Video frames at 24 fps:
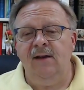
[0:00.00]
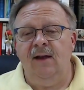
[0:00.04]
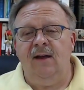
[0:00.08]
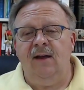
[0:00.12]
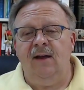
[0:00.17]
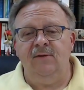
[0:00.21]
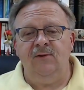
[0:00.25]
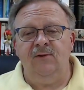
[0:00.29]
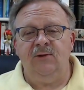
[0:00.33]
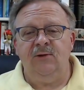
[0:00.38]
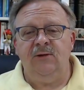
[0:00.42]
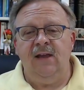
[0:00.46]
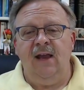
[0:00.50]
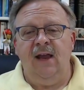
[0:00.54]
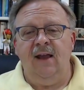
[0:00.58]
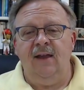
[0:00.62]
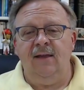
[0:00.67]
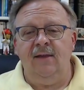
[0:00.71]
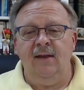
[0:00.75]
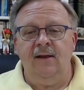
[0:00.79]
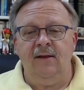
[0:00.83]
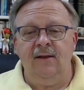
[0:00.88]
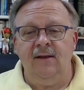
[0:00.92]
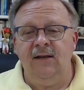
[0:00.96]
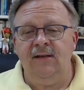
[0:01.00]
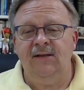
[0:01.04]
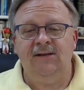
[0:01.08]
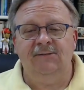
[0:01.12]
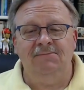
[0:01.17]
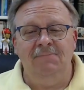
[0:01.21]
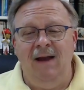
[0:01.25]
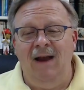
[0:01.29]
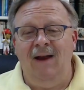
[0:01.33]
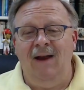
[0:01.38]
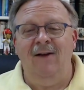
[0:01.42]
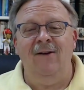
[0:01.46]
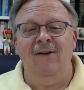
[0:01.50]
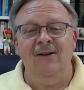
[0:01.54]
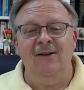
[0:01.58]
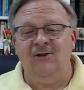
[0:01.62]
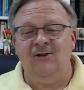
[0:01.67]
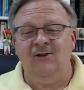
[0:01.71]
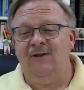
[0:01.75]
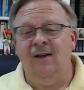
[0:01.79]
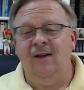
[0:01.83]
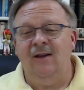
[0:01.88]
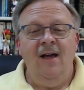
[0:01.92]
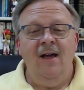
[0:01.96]
to understand that this
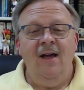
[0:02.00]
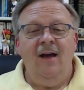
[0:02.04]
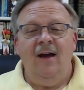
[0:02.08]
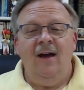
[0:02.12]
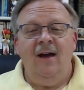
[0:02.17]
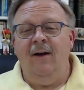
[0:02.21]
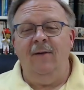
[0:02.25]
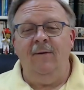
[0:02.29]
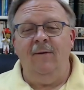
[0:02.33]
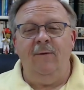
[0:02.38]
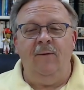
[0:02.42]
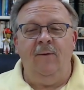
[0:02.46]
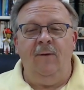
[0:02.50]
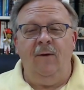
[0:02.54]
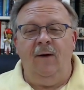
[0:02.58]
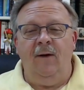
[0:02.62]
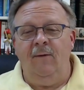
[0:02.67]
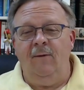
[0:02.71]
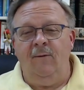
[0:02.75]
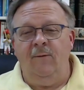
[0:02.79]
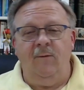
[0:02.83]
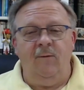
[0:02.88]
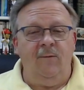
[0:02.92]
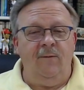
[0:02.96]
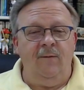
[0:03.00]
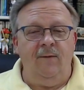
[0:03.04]
marriage of